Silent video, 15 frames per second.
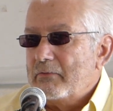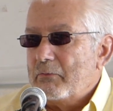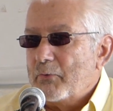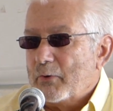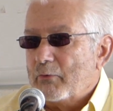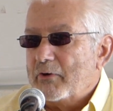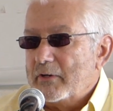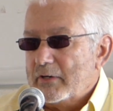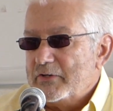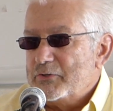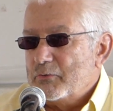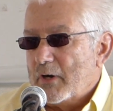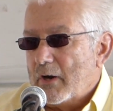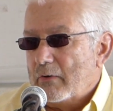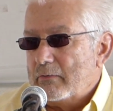we were in a
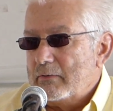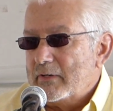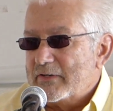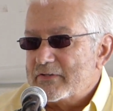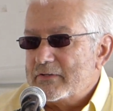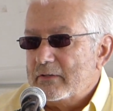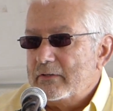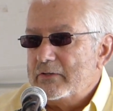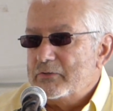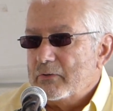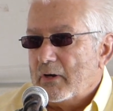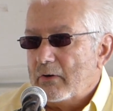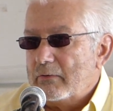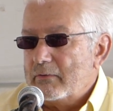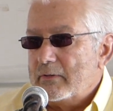drought, an extended
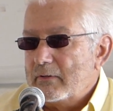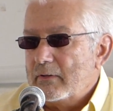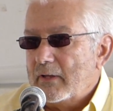drought,